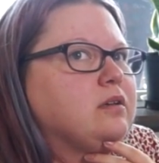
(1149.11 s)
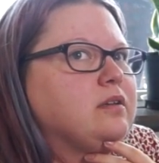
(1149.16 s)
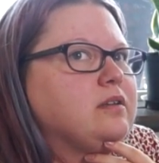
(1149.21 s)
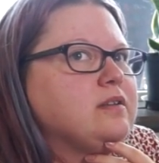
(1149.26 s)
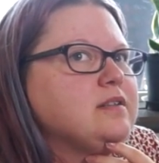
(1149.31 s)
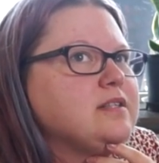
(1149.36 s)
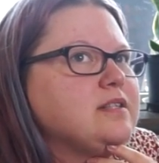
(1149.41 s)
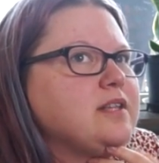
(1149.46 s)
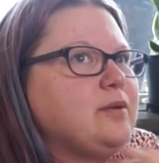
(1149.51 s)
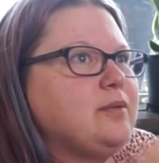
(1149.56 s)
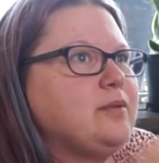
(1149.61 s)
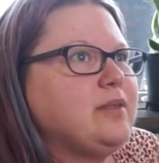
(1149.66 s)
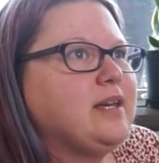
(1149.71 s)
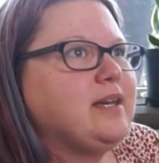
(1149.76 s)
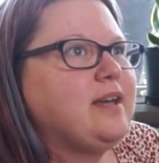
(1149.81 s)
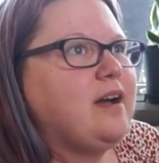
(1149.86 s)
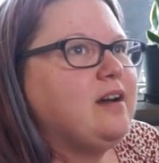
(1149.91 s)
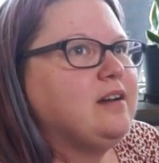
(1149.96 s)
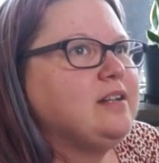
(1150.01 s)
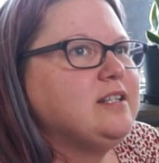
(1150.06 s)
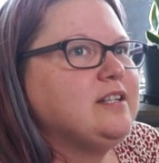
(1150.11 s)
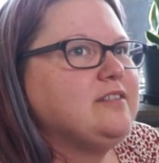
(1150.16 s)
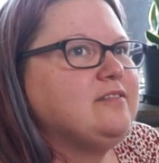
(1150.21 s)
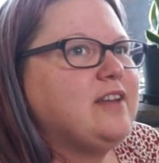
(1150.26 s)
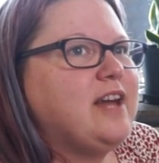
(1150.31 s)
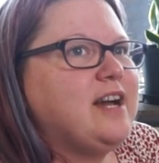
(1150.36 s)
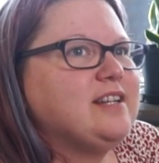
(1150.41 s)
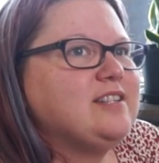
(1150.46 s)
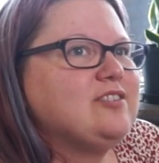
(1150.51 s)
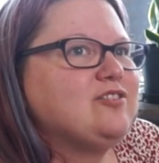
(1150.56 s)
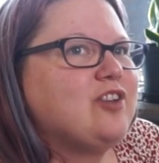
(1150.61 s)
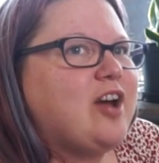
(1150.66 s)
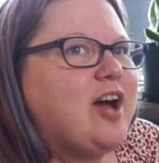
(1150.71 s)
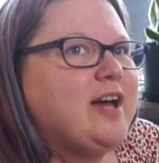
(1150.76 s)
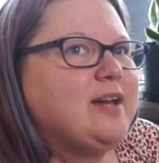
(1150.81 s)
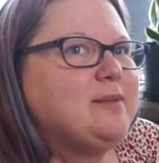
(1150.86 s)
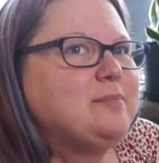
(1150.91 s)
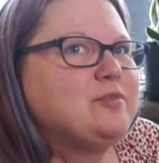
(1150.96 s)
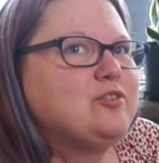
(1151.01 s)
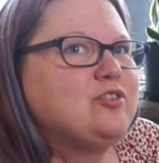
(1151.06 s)
so they're kind of like
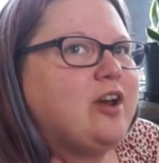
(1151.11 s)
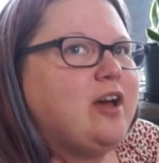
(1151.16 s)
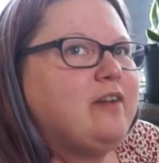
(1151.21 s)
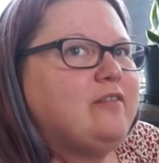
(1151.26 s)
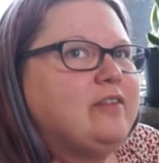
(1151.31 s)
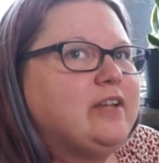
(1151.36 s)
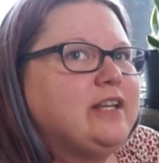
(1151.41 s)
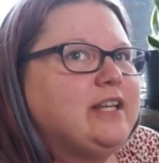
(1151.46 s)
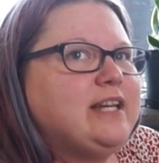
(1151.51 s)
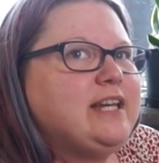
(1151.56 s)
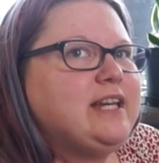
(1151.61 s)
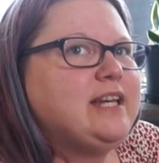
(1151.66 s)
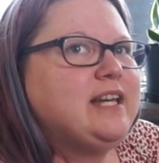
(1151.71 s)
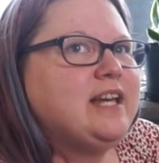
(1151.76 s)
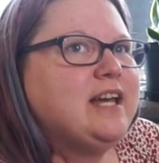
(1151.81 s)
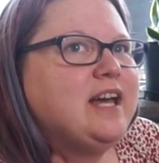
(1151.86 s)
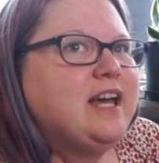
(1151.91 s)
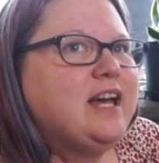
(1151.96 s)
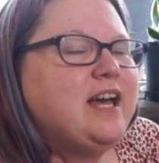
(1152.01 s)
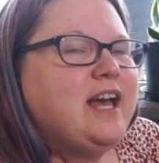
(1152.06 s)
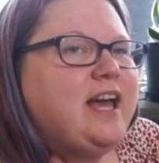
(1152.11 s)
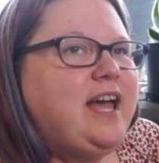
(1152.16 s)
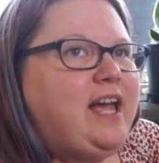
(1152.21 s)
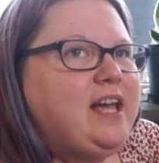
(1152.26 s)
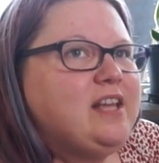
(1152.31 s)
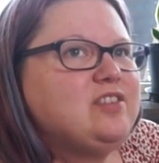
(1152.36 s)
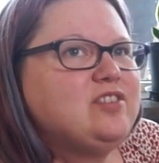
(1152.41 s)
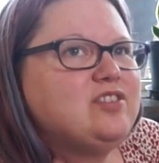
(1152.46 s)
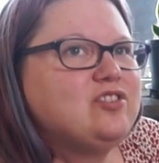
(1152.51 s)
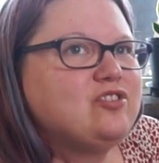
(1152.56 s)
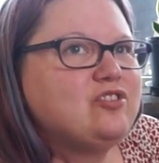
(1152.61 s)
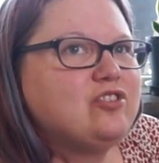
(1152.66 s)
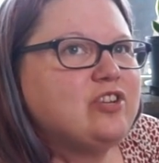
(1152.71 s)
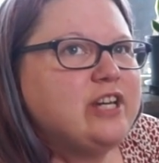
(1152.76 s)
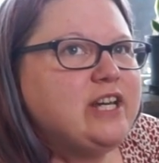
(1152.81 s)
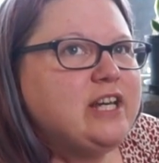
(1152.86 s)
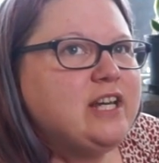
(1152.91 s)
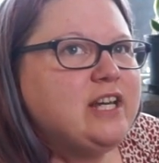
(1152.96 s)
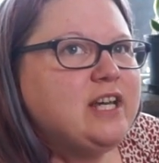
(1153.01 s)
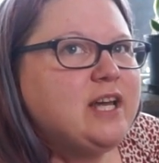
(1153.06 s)
time travel
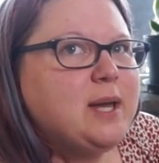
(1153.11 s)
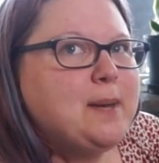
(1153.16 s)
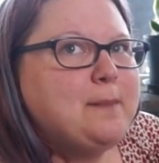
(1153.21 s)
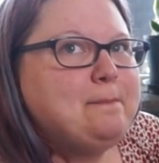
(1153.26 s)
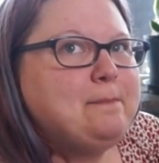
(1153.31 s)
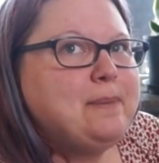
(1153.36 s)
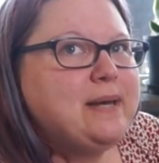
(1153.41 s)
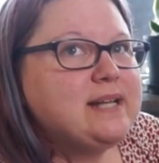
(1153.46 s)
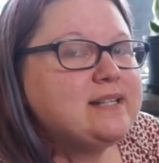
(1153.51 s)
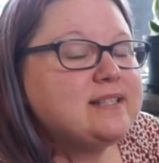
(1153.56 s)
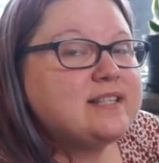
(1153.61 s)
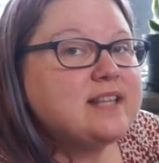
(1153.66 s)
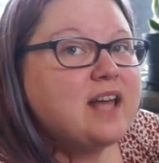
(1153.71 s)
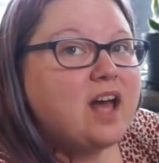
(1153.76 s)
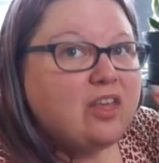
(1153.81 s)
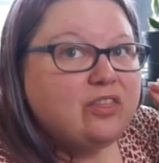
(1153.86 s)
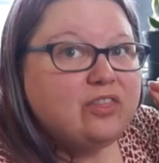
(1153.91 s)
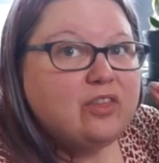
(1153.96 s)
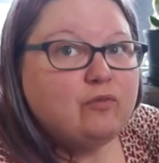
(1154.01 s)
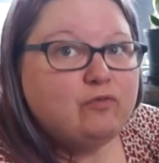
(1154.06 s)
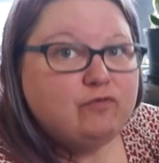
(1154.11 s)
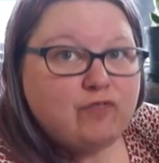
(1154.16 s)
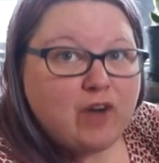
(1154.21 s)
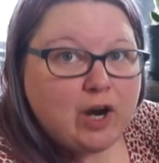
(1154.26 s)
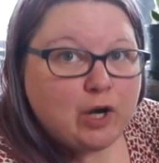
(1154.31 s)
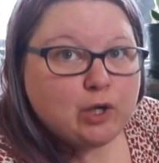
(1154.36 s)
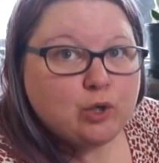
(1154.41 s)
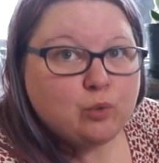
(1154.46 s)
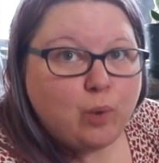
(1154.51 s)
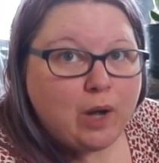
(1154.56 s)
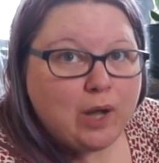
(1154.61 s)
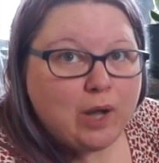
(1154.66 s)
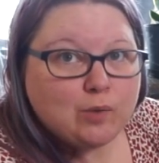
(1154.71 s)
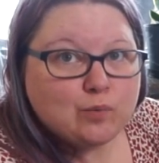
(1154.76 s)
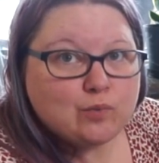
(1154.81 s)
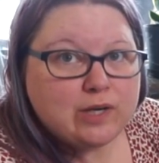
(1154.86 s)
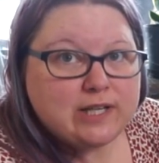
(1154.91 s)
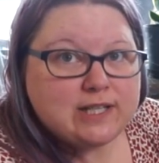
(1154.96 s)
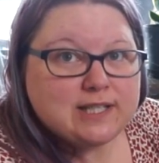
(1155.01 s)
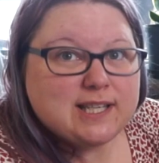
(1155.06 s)
history bits. They're very well
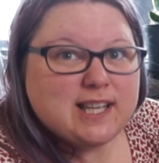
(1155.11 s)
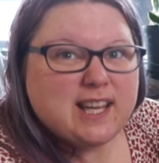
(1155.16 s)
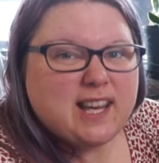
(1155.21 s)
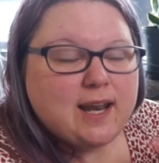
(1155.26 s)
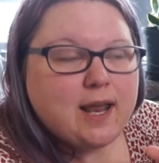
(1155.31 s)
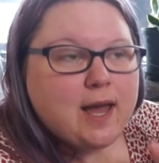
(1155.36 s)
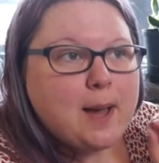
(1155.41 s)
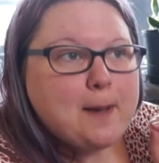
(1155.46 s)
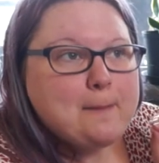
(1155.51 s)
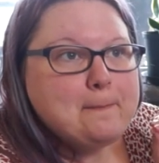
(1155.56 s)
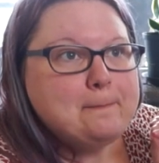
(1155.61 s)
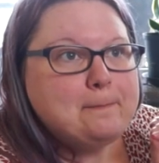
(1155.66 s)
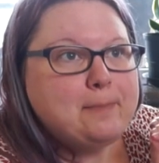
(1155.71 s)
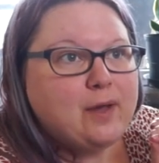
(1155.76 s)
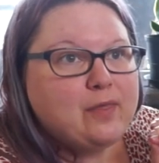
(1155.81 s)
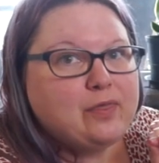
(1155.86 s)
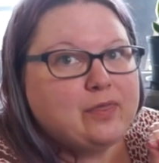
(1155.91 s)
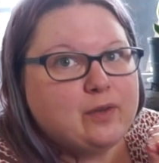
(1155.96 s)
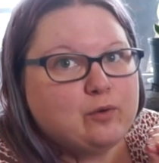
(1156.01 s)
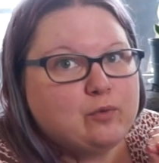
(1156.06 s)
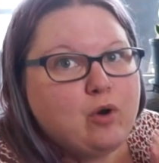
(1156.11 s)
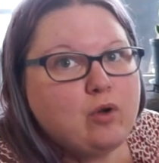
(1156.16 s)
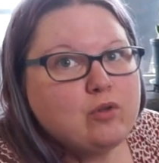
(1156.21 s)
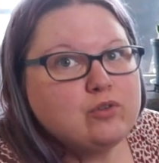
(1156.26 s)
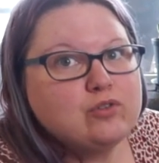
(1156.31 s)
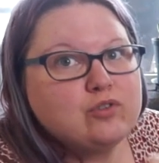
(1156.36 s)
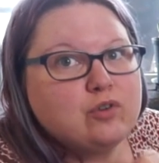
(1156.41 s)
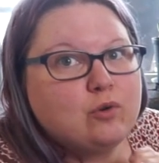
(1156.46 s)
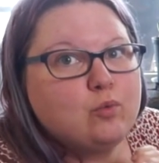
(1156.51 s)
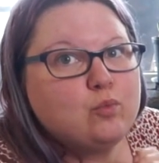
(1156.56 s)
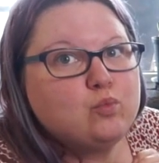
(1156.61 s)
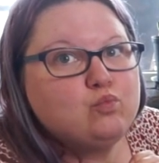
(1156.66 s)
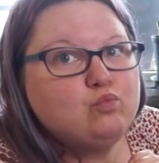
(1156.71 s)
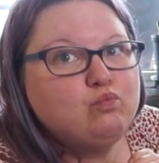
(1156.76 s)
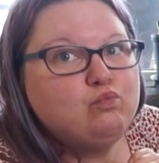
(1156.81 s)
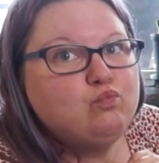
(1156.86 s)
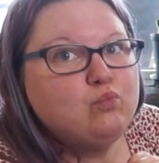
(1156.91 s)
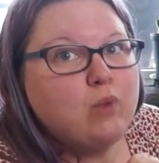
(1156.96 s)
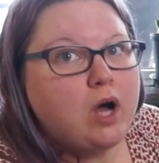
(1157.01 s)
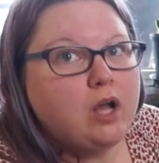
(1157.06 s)
written, but they're also
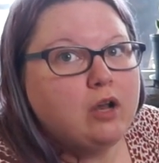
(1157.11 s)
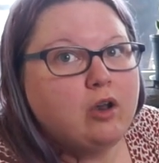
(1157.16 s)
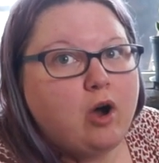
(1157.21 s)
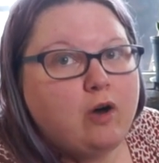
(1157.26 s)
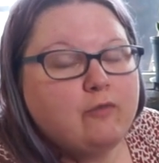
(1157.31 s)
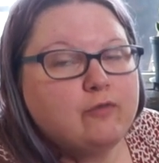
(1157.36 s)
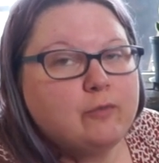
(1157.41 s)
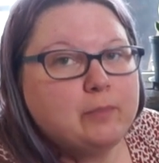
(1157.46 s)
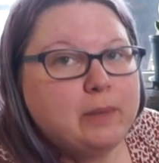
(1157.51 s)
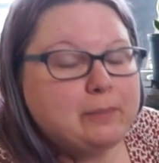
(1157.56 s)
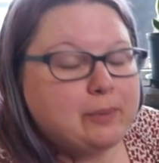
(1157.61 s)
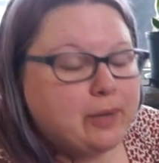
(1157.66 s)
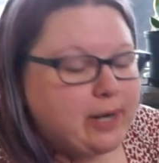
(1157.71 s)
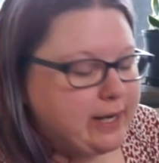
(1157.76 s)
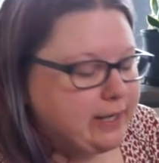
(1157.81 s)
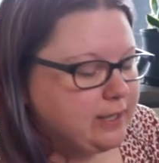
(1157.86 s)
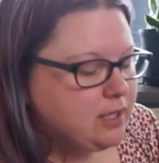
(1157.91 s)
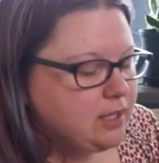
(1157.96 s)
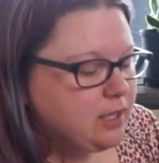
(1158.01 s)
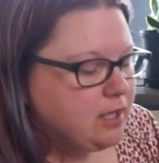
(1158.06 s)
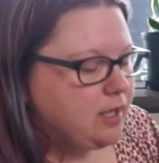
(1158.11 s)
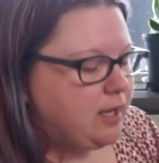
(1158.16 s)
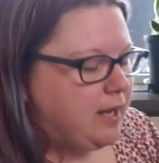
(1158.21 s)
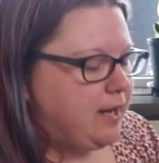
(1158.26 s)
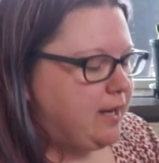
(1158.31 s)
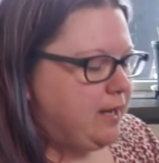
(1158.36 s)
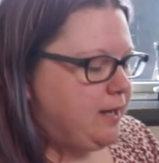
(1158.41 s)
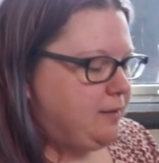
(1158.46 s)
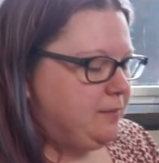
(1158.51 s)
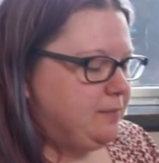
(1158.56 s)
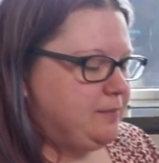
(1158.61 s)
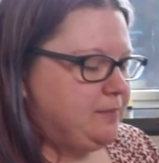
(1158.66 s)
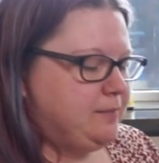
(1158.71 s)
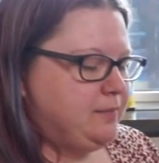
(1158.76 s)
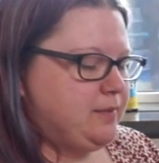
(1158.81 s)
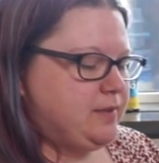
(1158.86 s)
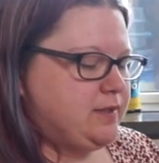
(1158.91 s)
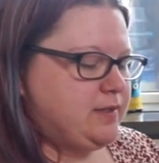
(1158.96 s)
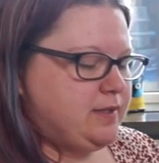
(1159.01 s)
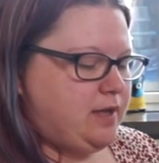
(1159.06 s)
a lot for my brain.
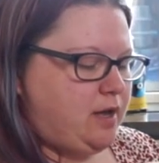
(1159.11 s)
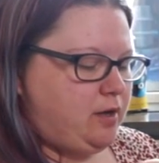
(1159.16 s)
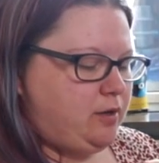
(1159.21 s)
Um, so